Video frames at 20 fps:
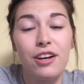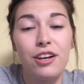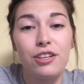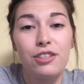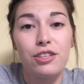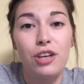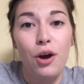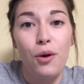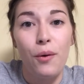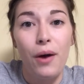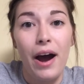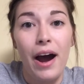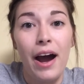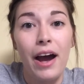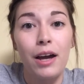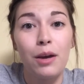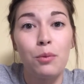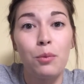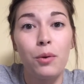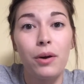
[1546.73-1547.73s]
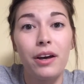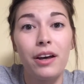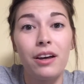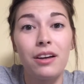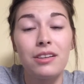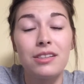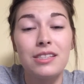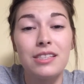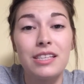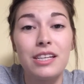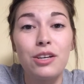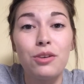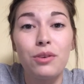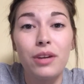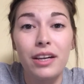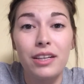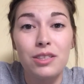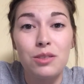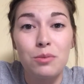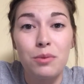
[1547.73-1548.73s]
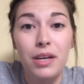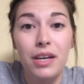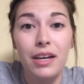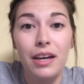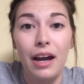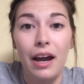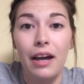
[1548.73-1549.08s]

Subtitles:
So I will see you next week.